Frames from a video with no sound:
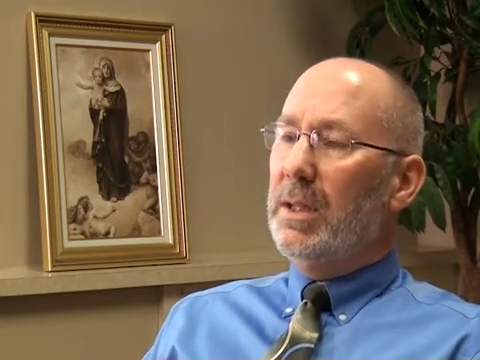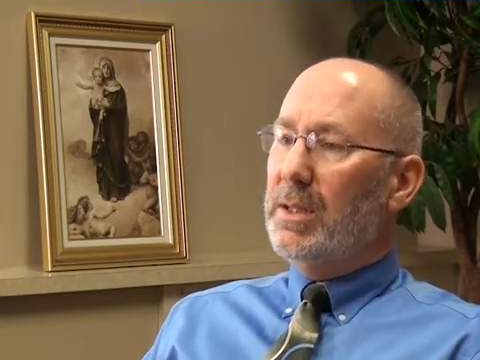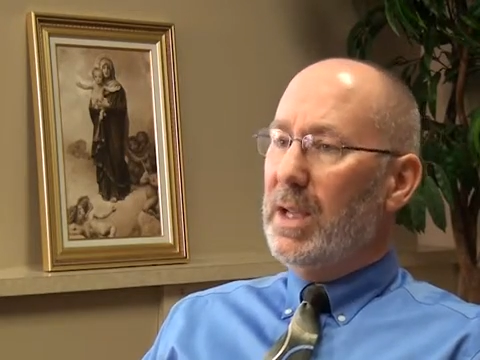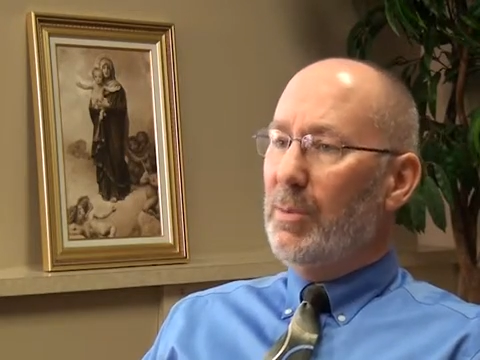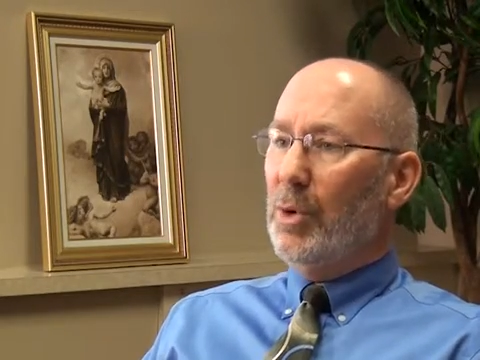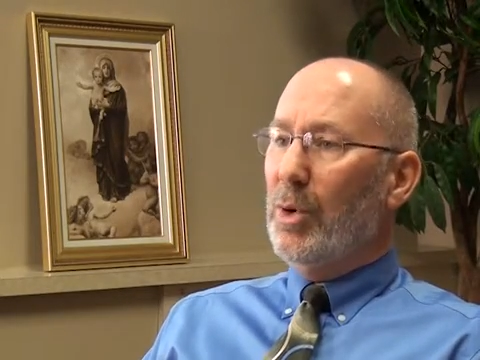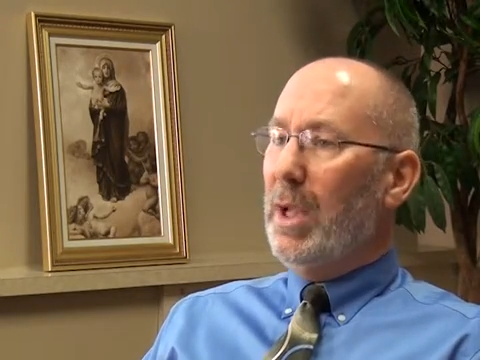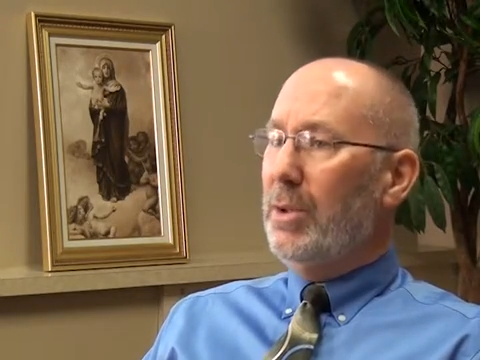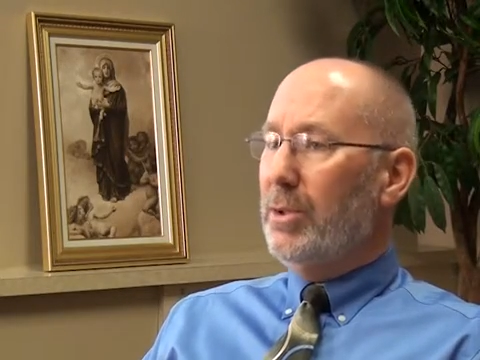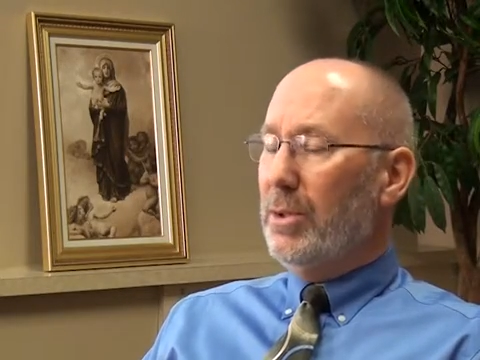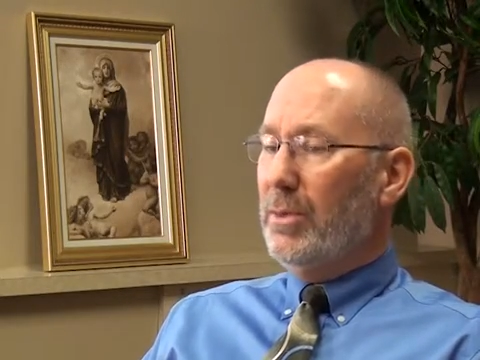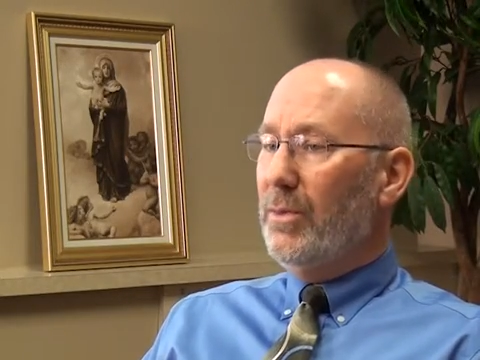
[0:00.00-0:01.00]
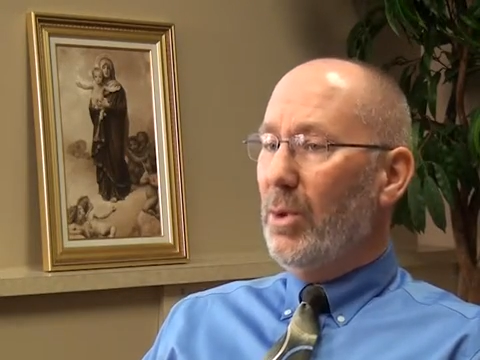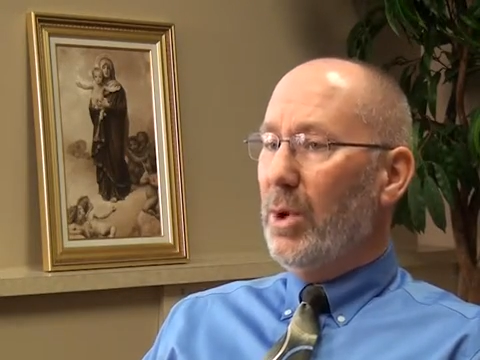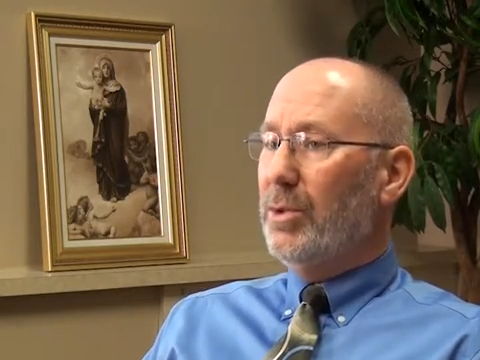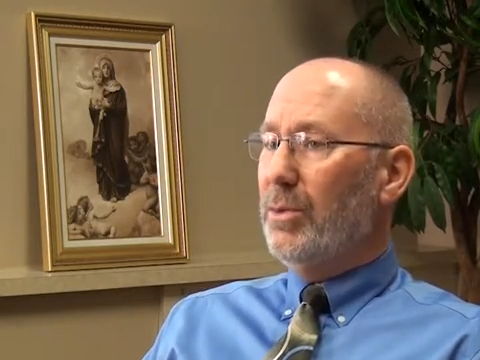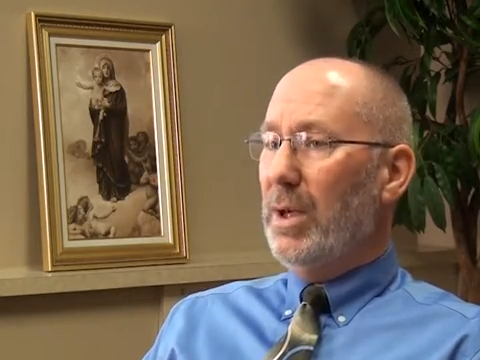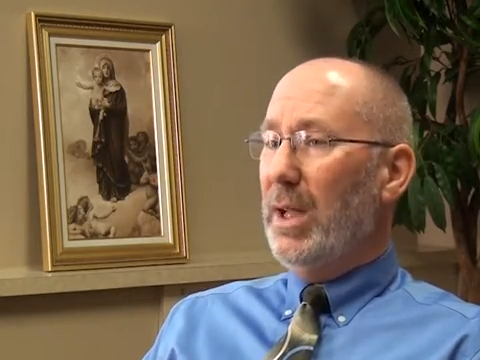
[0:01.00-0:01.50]
separation
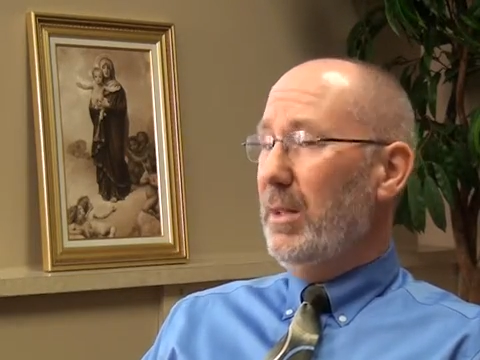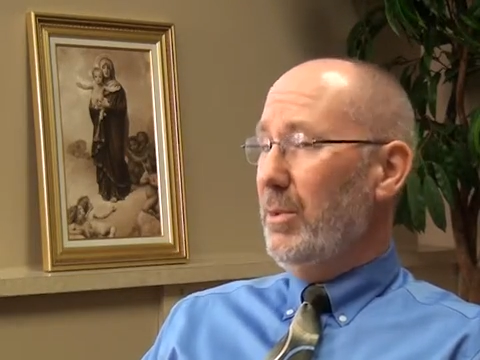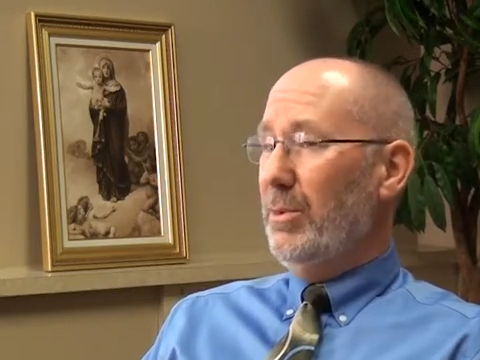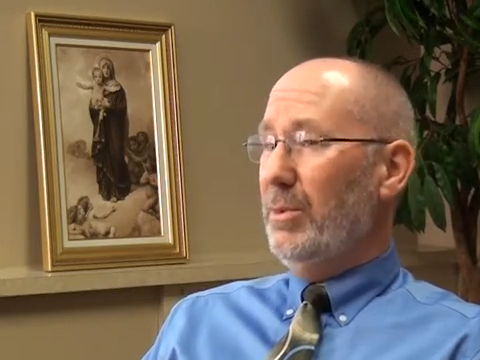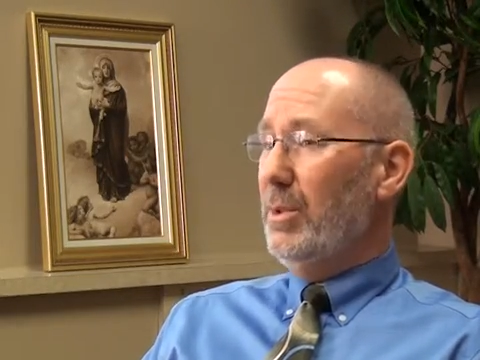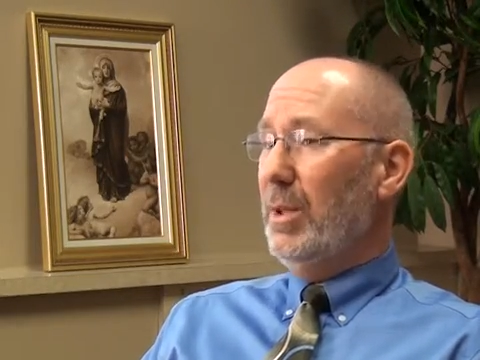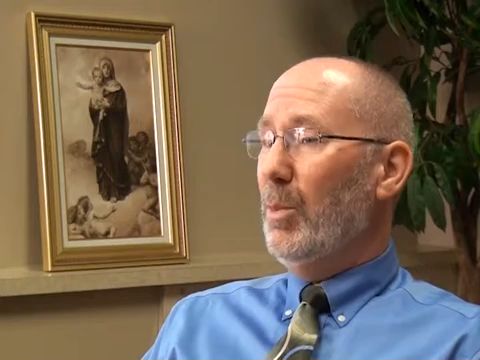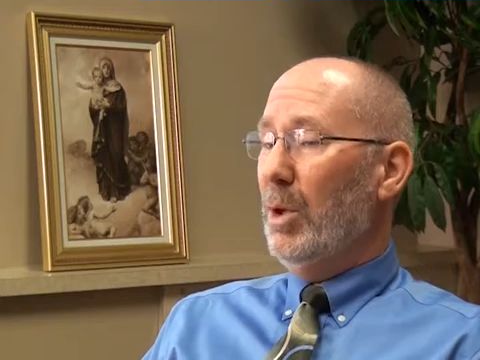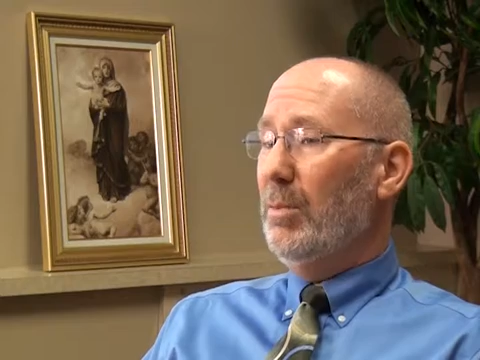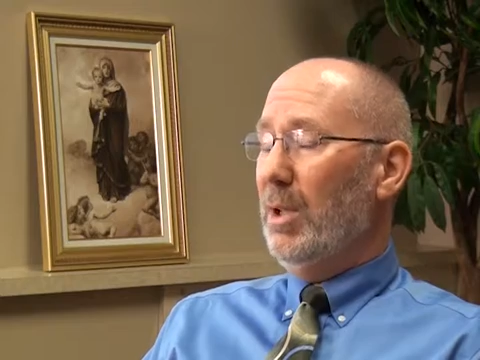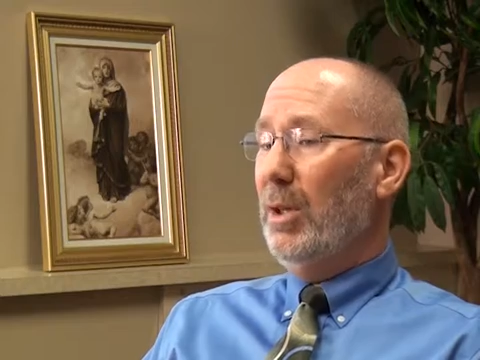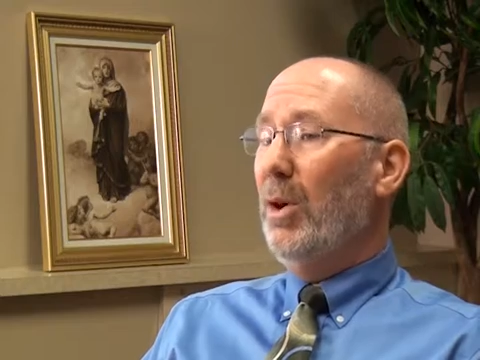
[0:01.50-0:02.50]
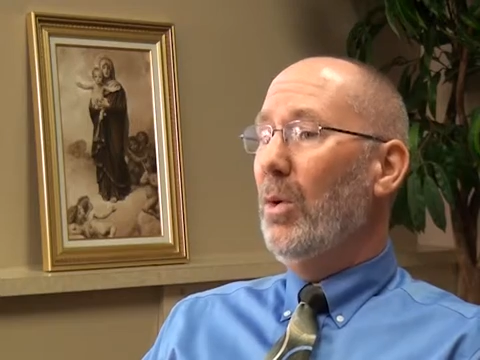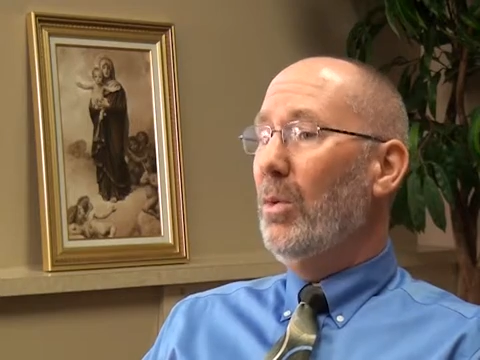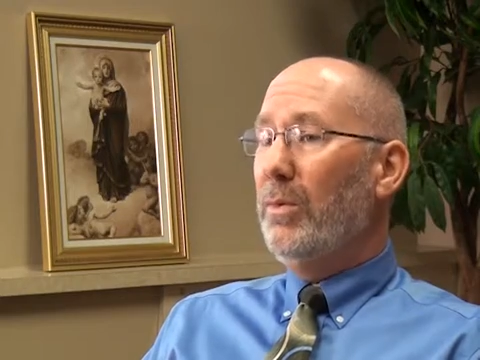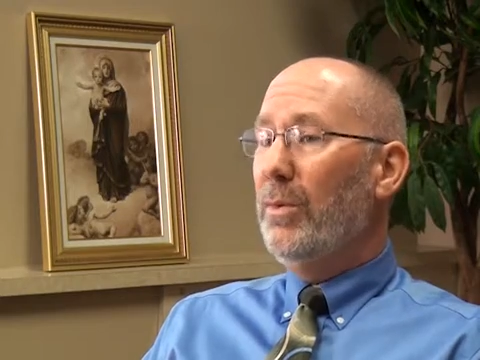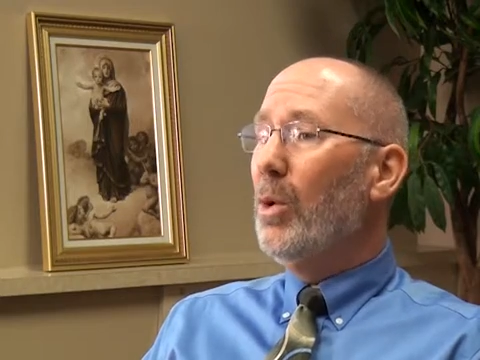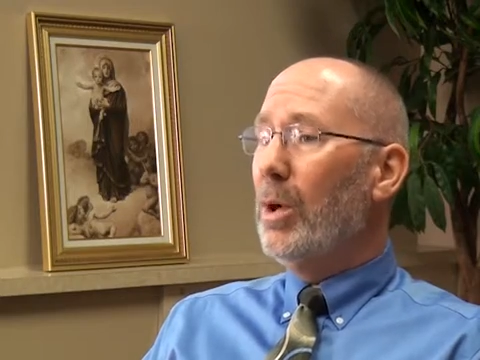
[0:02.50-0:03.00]
divorce rate to somewhere below
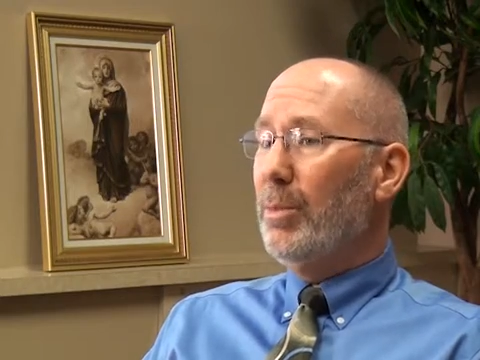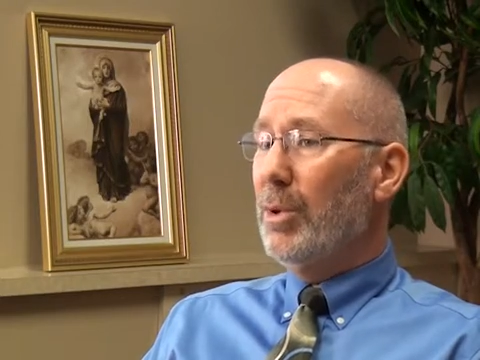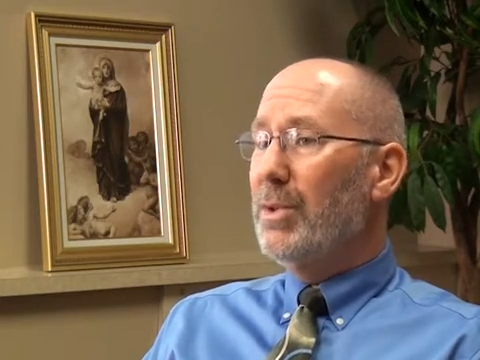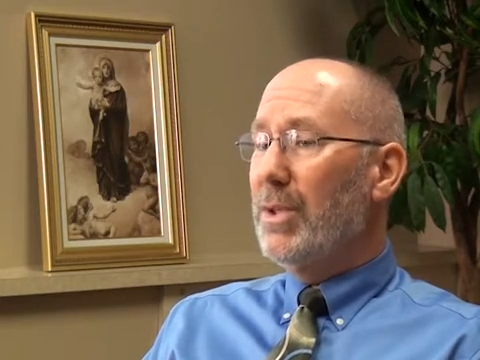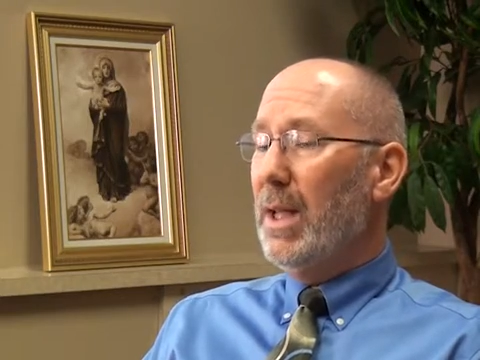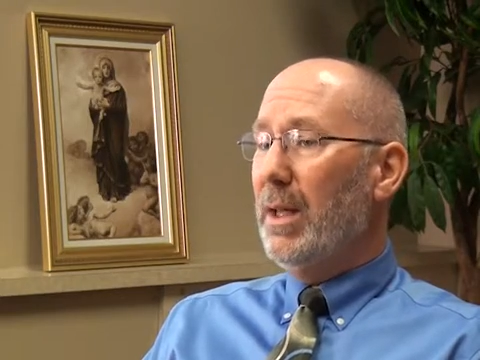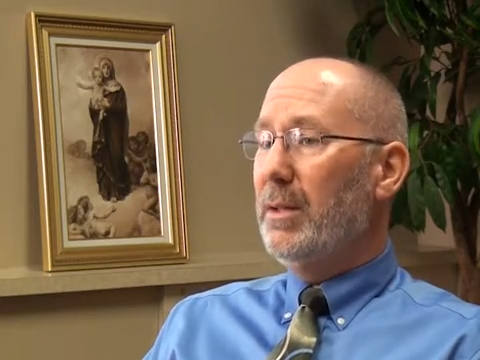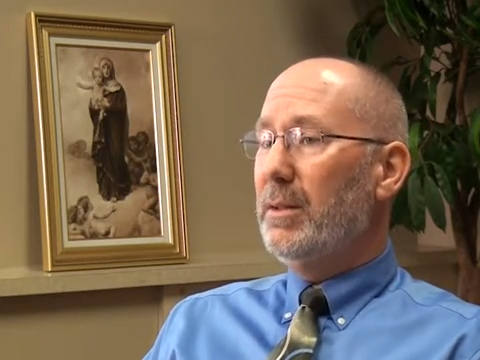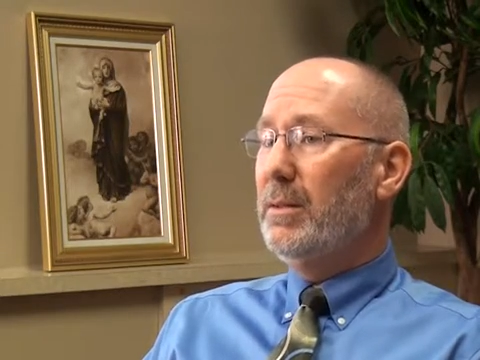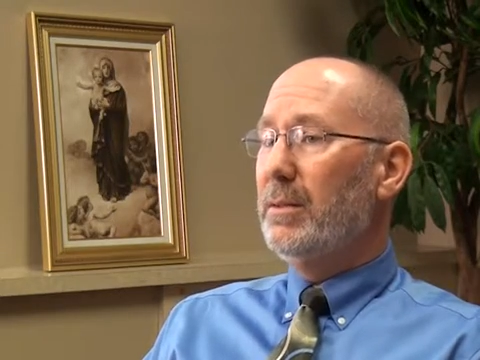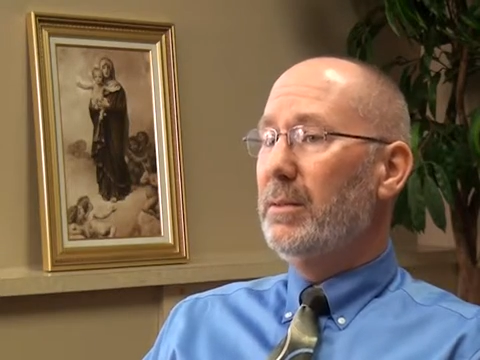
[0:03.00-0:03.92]
4%